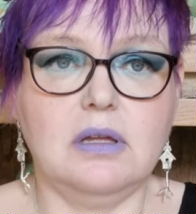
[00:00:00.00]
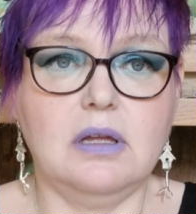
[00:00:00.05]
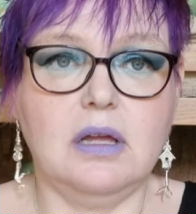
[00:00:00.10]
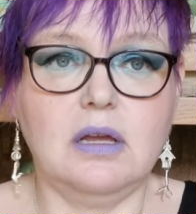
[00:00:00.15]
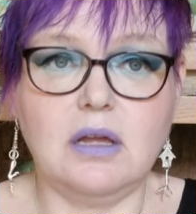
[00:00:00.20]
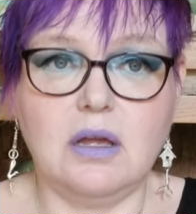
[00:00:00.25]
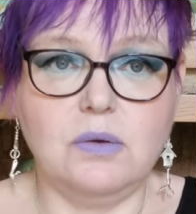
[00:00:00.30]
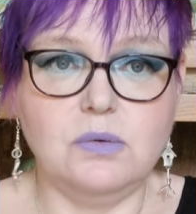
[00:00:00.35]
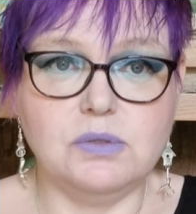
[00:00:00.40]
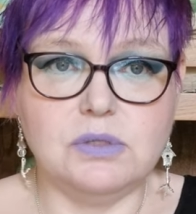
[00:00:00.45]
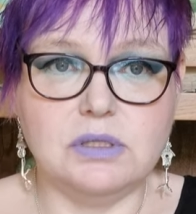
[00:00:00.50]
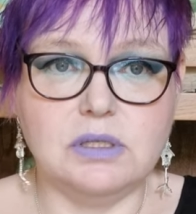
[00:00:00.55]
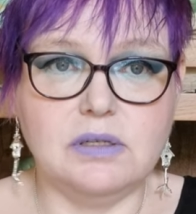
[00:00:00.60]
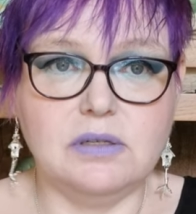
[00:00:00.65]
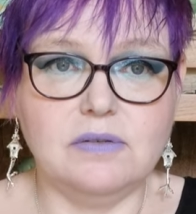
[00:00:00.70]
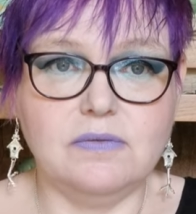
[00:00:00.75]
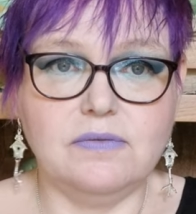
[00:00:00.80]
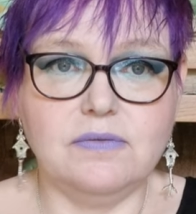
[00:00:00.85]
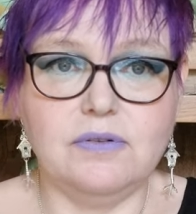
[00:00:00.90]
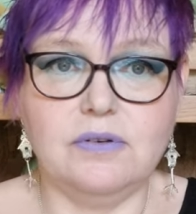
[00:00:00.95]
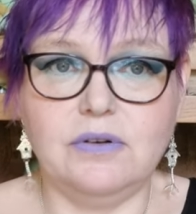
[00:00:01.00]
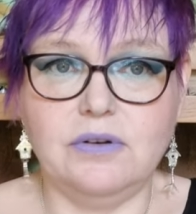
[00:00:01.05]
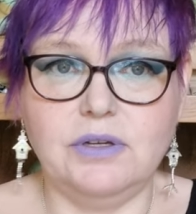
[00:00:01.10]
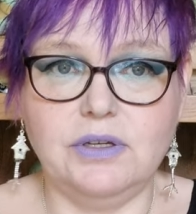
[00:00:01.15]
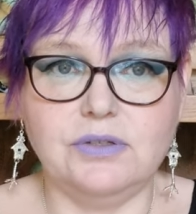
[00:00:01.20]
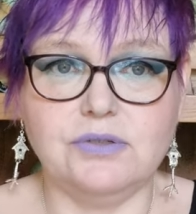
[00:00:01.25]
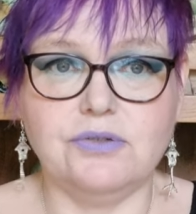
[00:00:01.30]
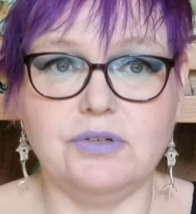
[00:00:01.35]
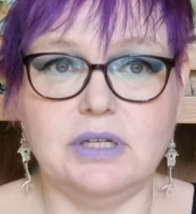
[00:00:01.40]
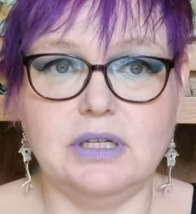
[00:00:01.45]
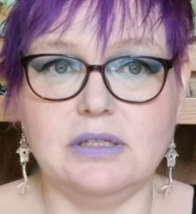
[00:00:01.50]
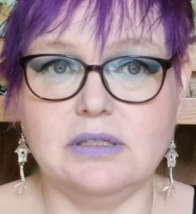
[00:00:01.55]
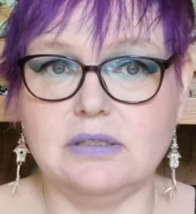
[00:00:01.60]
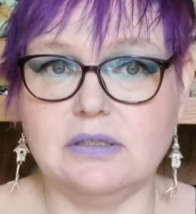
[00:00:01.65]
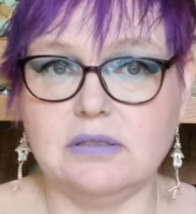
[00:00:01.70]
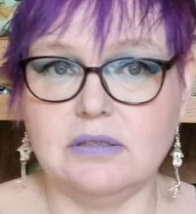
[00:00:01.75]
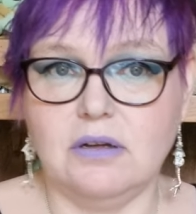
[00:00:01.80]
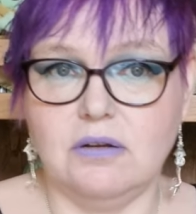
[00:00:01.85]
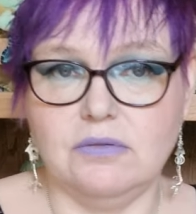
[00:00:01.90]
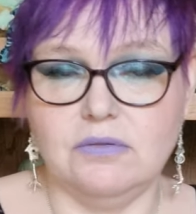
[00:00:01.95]
a coaster for your
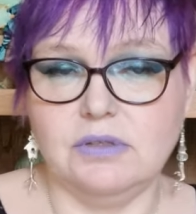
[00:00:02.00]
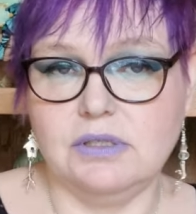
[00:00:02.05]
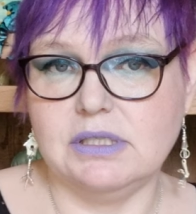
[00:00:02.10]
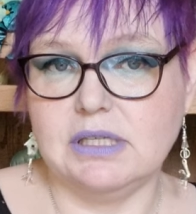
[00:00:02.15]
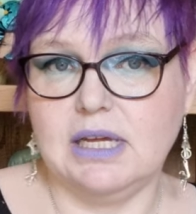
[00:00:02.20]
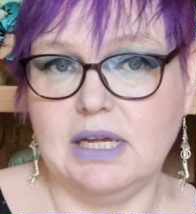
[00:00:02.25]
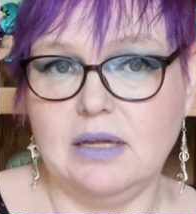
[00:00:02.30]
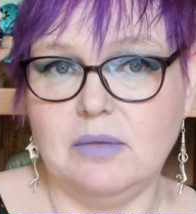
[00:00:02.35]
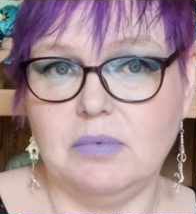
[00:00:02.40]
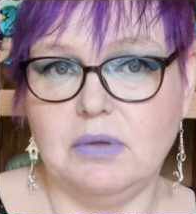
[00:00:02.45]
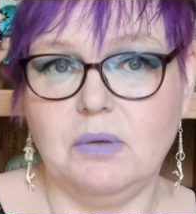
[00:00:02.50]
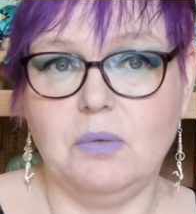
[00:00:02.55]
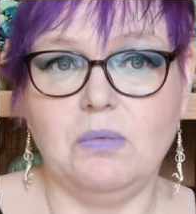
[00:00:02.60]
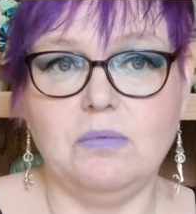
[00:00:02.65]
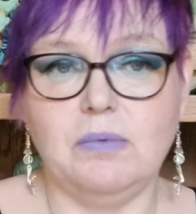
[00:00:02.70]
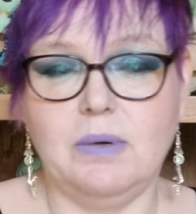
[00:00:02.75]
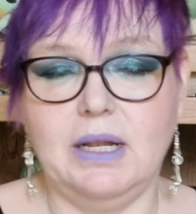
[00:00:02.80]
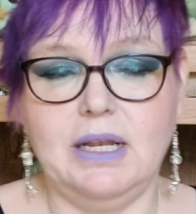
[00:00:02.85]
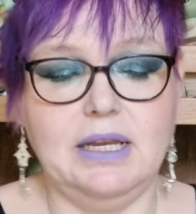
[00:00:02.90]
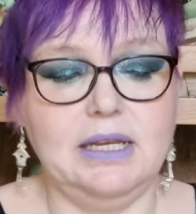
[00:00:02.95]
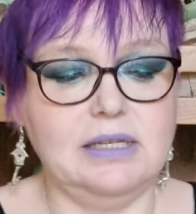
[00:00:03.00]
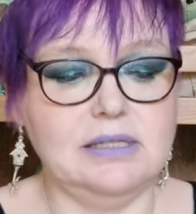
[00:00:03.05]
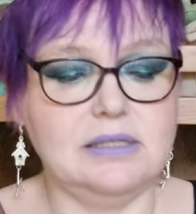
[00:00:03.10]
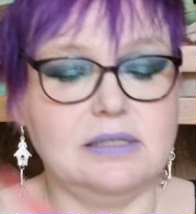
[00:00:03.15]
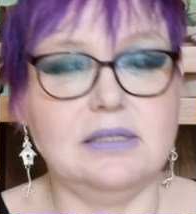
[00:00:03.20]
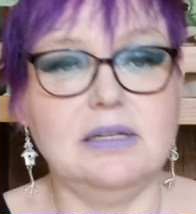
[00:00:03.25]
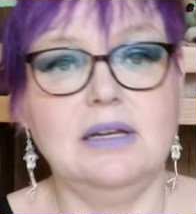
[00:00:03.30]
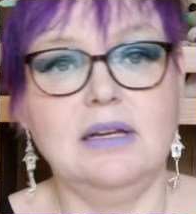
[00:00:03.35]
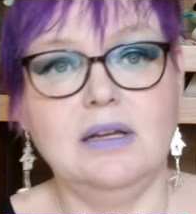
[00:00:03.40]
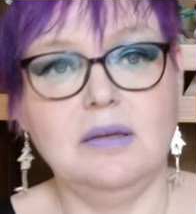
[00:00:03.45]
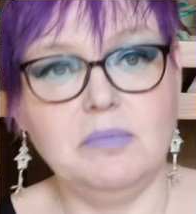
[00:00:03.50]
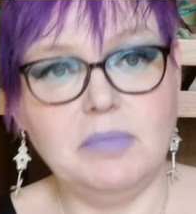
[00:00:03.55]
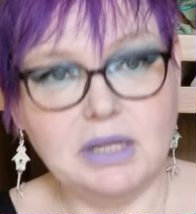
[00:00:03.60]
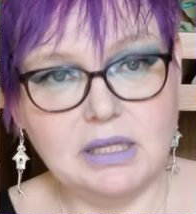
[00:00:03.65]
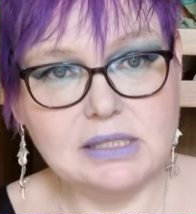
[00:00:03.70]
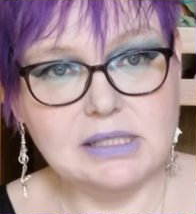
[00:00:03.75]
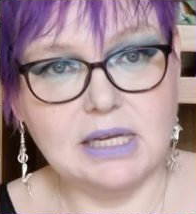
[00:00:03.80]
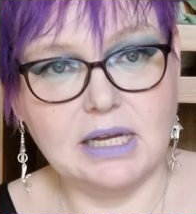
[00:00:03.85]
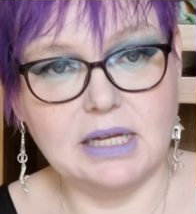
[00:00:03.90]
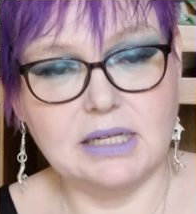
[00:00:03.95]
drinks on your table while it's
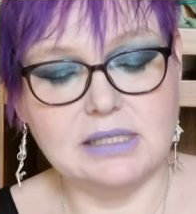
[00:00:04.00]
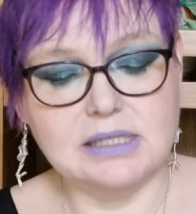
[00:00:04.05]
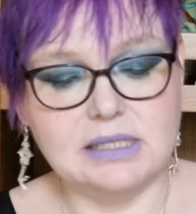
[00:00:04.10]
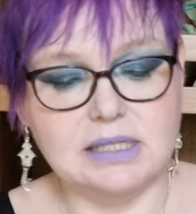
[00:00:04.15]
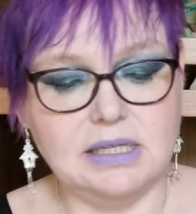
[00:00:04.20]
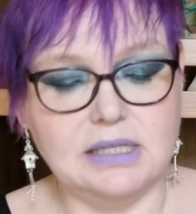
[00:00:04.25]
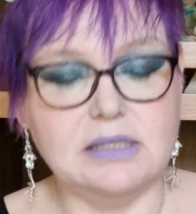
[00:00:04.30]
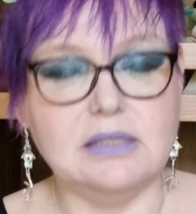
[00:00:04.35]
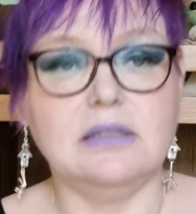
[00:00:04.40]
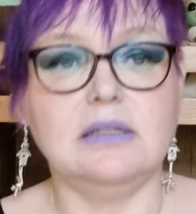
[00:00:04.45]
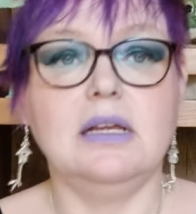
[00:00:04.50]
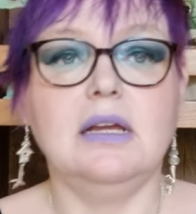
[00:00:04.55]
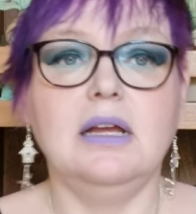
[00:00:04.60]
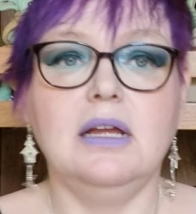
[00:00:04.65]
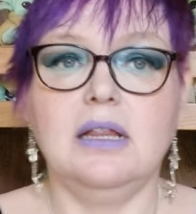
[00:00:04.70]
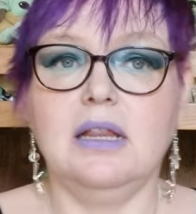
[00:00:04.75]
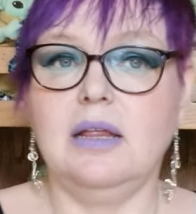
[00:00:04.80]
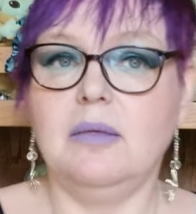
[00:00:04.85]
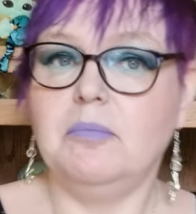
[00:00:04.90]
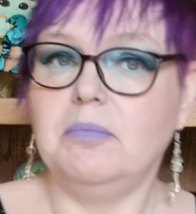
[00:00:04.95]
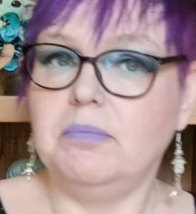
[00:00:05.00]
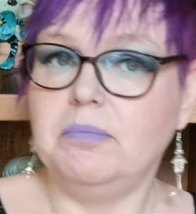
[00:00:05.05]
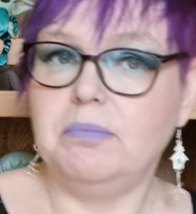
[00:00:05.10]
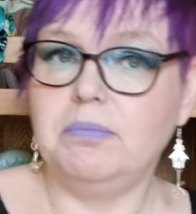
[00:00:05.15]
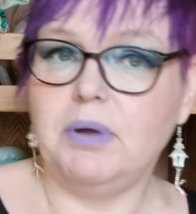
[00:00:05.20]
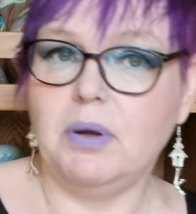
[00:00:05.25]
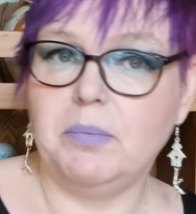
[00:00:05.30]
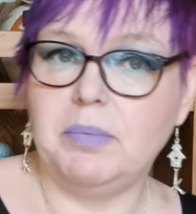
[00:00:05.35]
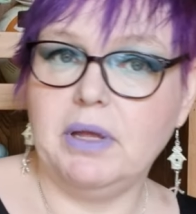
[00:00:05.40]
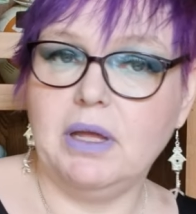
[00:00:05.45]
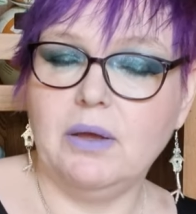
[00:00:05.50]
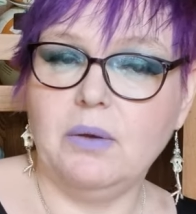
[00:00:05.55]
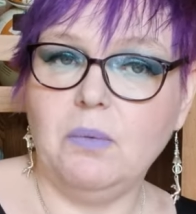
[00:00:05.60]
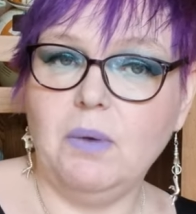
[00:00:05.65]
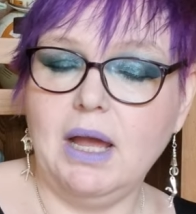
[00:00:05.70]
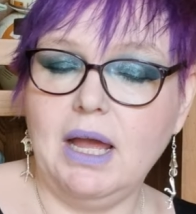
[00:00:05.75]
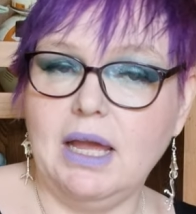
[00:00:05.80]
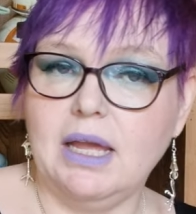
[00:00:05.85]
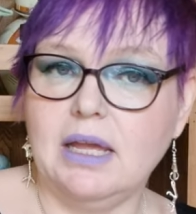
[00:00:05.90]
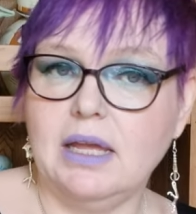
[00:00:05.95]
Beltane season, then pop it
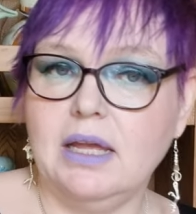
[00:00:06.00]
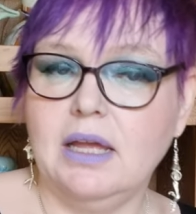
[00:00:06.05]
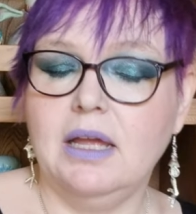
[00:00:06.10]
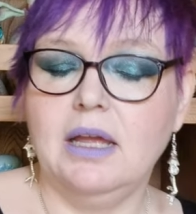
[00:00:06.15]
away.